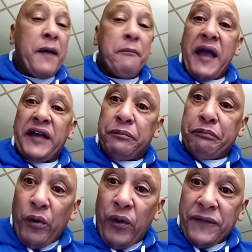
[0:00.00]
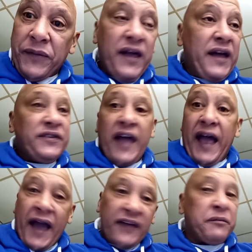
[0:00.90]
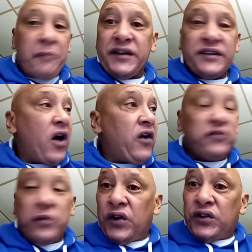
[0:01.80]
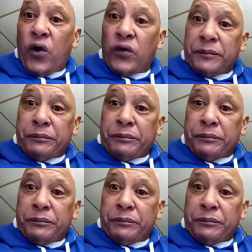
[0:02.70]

made a point that X amount of dollars were going to go to